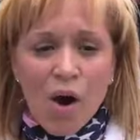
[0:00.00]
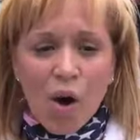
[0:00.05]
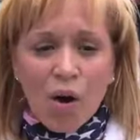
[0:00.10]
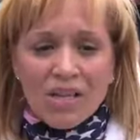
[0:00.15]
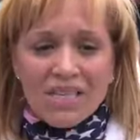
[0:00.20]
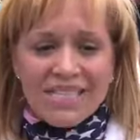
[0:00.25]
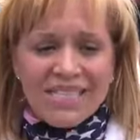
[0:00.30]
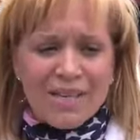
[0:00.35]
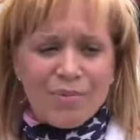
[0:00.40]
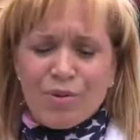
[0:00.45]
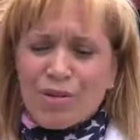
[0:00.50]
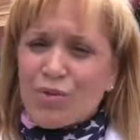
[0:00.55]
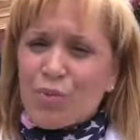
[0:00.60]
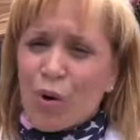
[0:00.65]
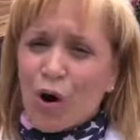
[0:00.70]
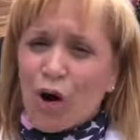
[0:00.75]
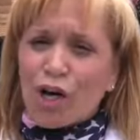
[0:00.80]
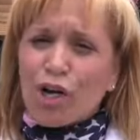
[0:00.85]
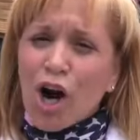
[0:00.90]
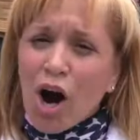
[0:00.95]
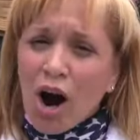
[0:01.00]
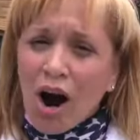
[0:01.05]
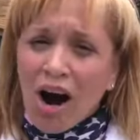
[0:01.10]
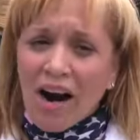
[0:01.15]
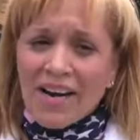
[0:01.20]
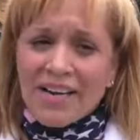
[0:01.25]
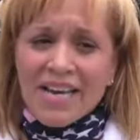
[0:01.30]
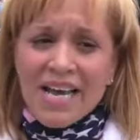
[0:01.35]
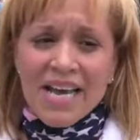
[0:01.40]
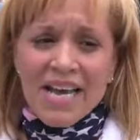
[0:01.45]
All he did was work
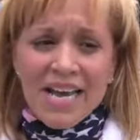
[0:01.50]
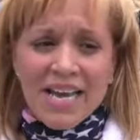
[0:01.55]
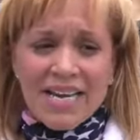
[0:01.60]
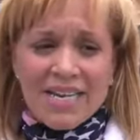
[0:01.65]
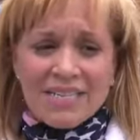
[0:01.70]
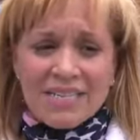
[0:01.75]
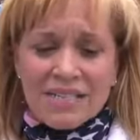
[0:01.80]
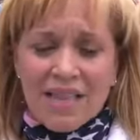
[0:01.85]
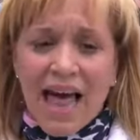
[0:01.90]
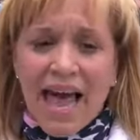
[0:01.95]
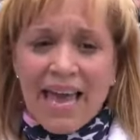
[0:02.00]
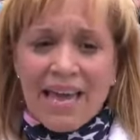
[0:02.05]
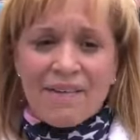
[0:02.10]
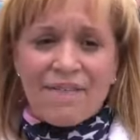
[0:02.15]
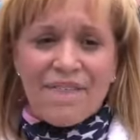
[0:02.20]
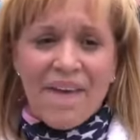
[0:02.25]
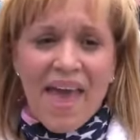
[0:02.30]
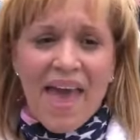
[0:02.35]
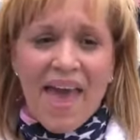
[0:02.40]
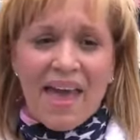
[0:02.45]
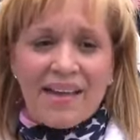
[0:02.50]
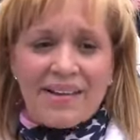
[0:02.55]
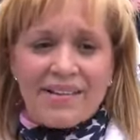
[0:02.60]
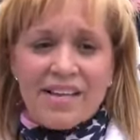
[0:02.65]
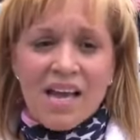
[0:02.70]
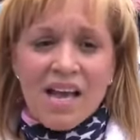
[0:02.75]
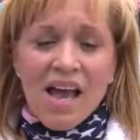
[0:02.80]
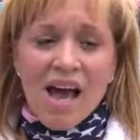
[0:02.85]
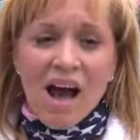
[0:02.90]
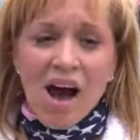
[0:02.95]
hard in his life, and
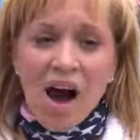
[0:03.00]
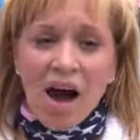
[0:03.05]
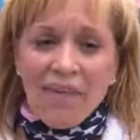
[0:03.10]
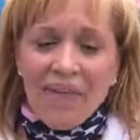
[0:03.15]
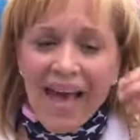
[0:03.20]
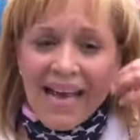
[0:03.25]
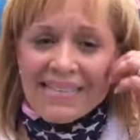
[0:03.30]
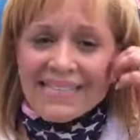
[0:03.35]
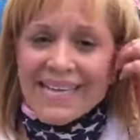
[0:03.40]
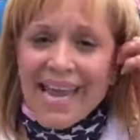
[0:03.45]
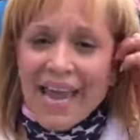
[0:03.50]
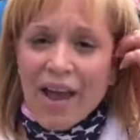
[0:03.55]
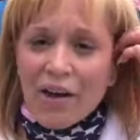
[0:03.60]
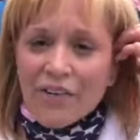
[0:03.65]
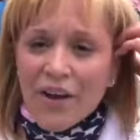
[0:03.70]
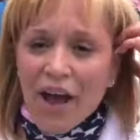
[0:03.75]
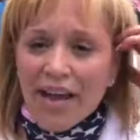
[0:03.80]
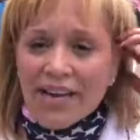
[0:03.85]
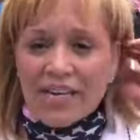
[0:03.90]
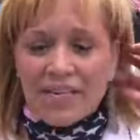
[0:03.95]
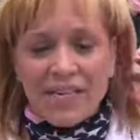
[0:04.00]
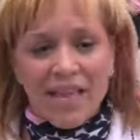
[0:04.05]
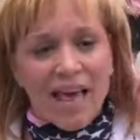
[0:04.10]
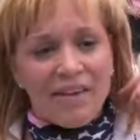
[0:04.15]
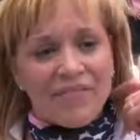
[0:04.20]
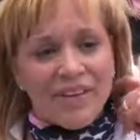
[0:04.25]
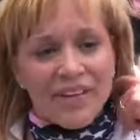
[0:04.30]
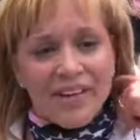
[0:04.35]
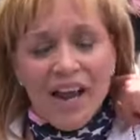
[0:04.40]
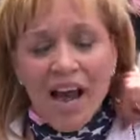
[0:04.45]
on that day, on
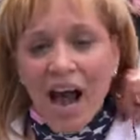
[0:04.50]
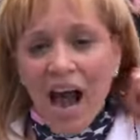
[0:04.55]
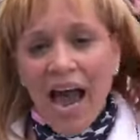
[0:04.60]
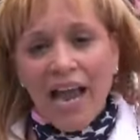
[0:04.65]
9-11,